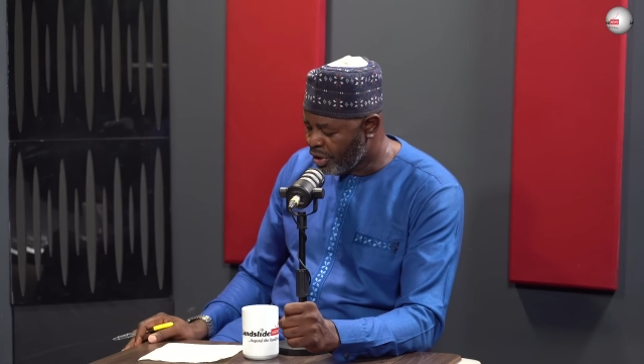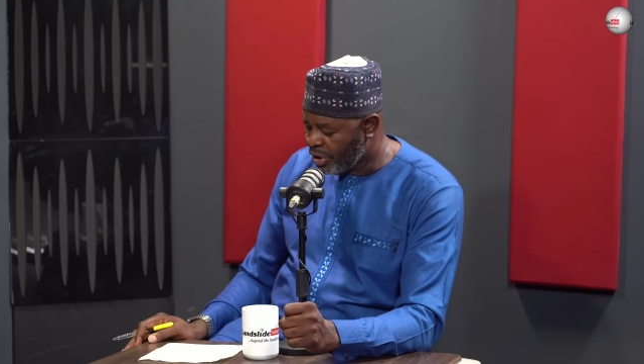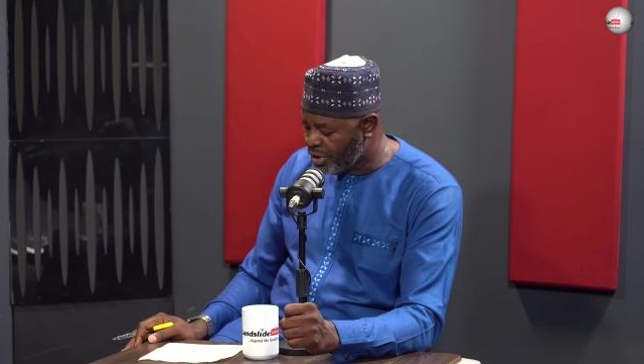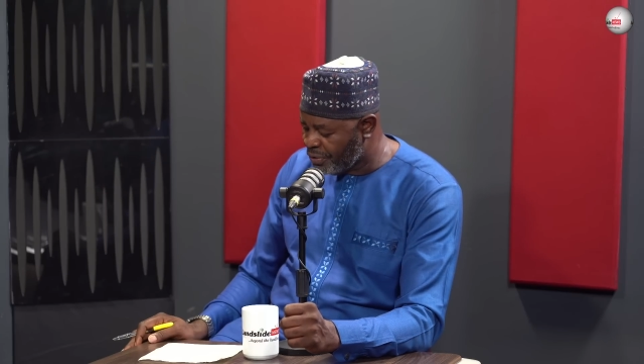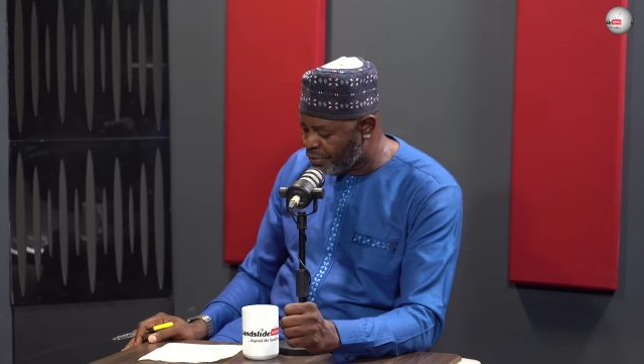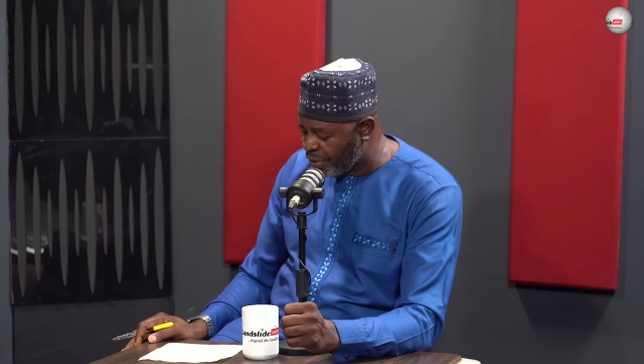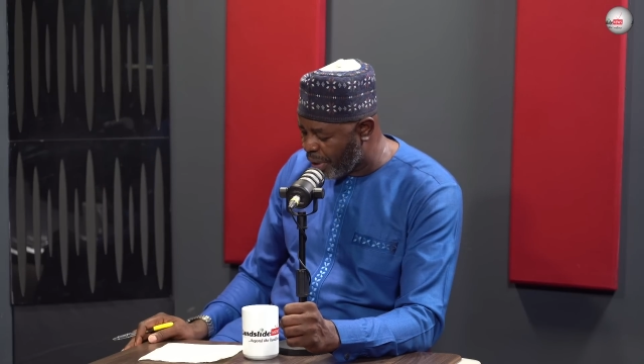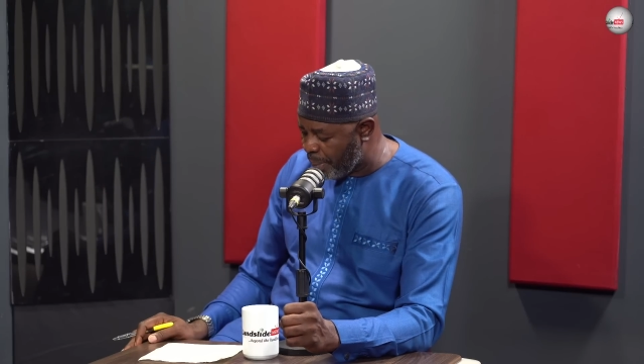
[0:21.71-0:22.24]

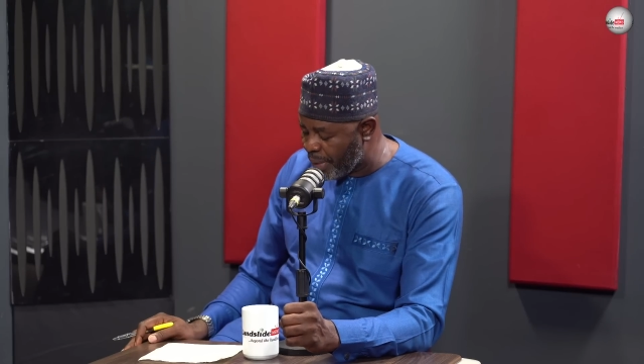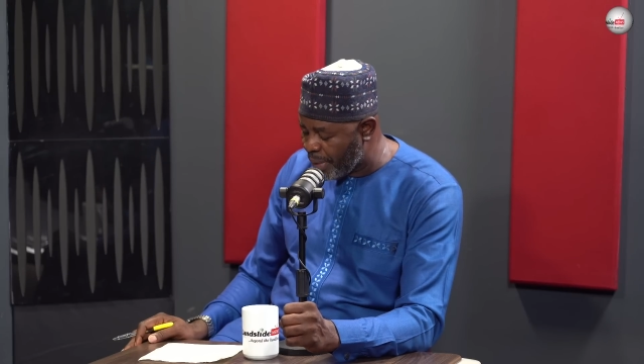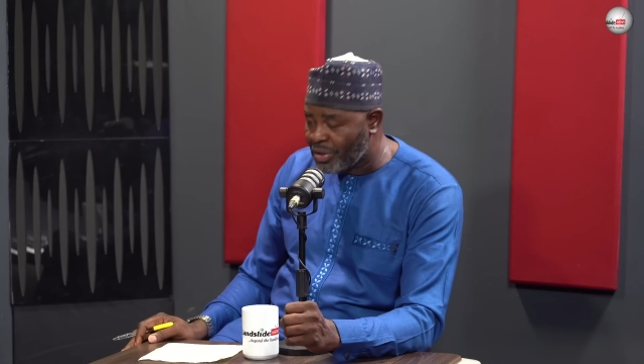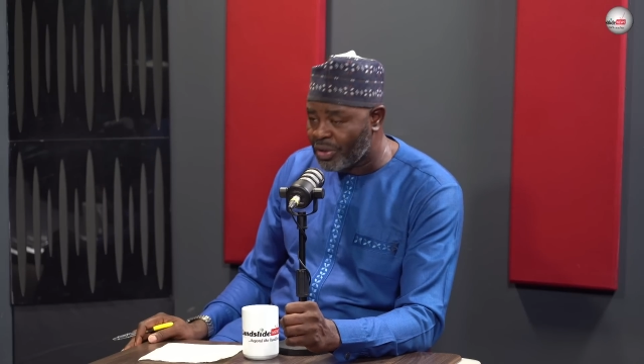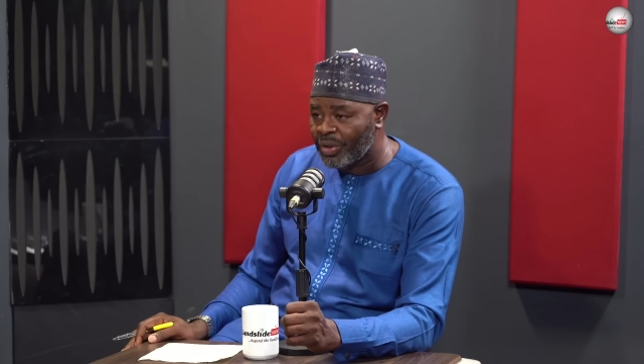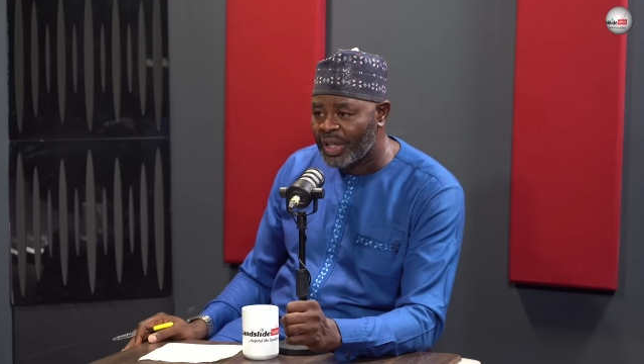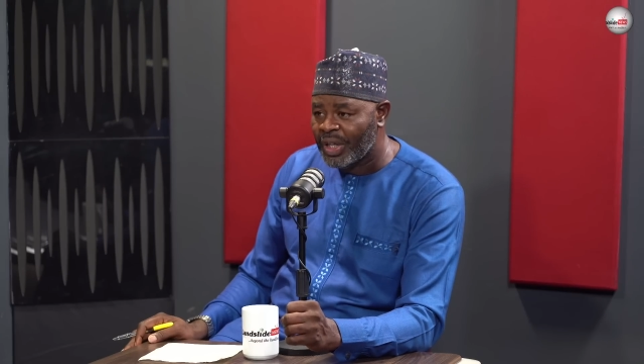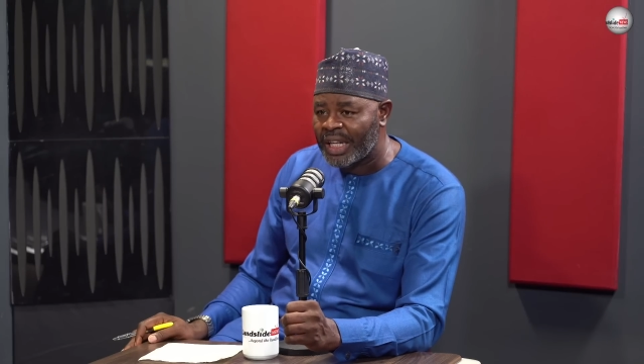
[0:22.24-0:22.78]

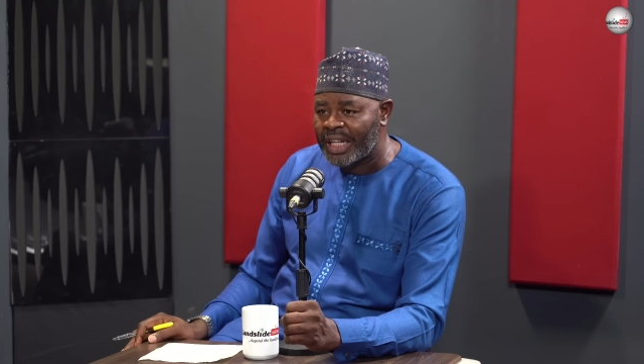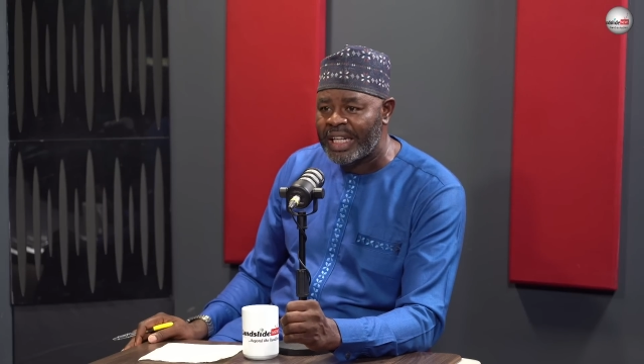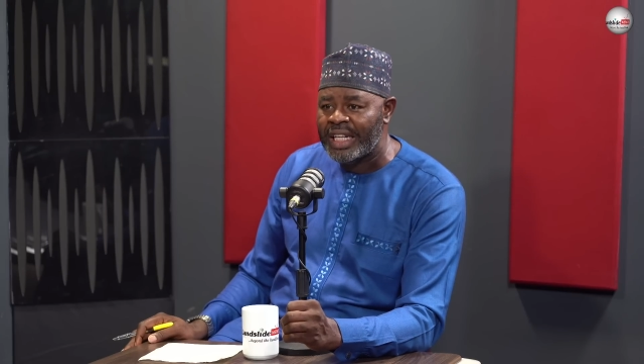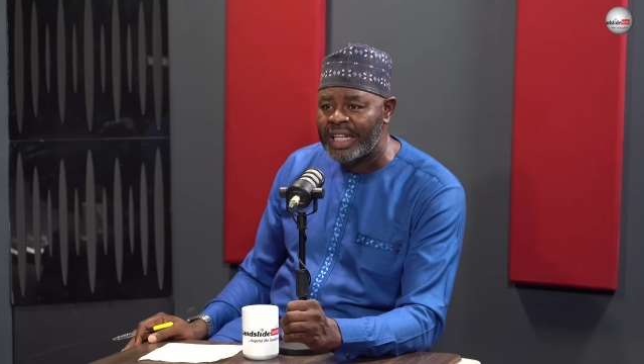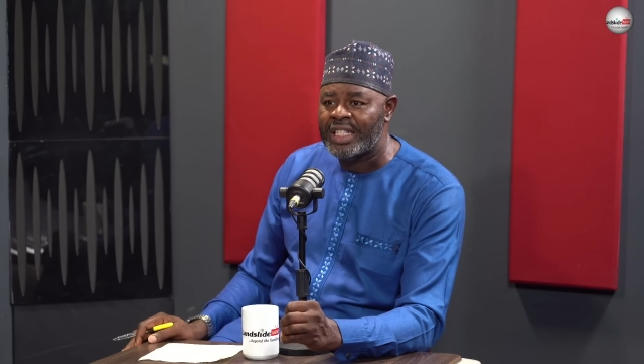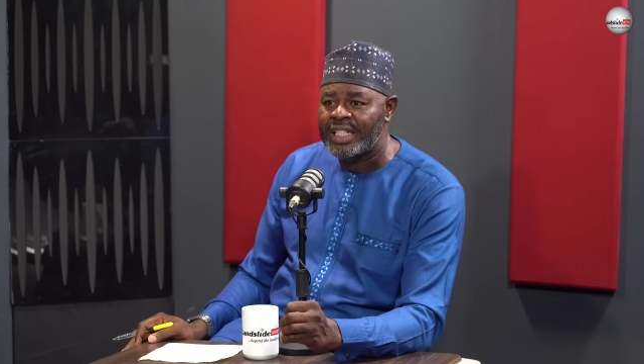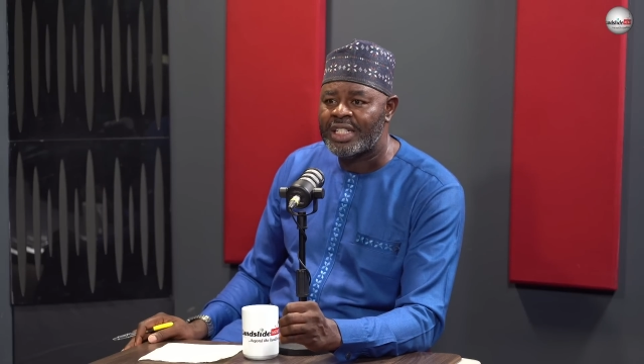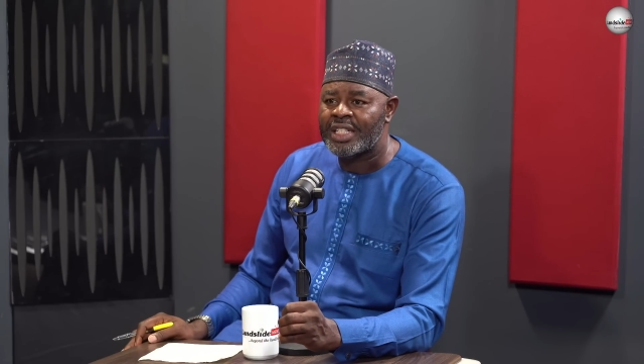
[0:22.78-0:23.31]
defamation
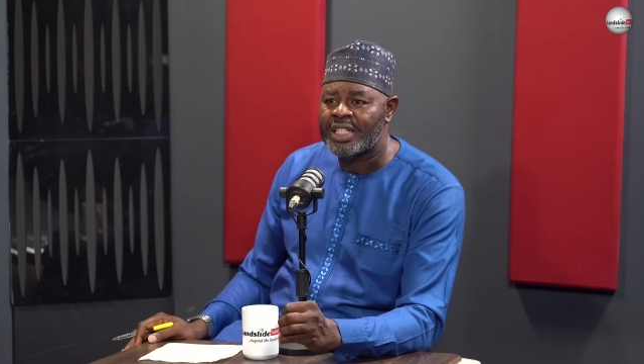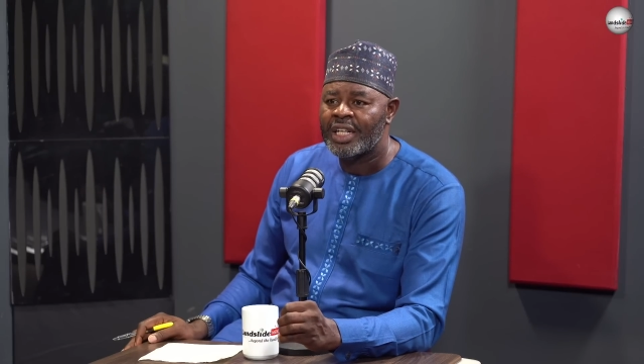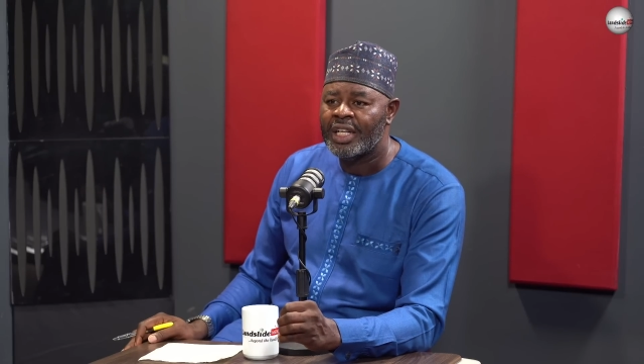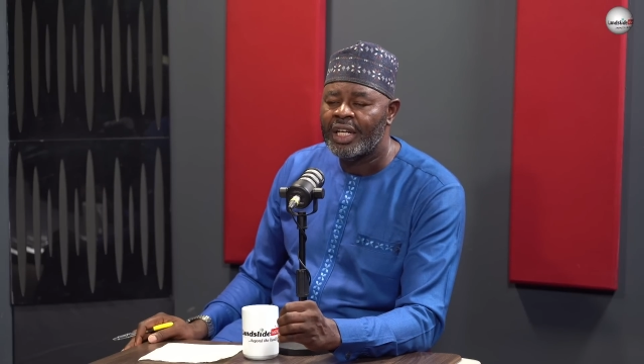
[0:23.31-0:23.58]
against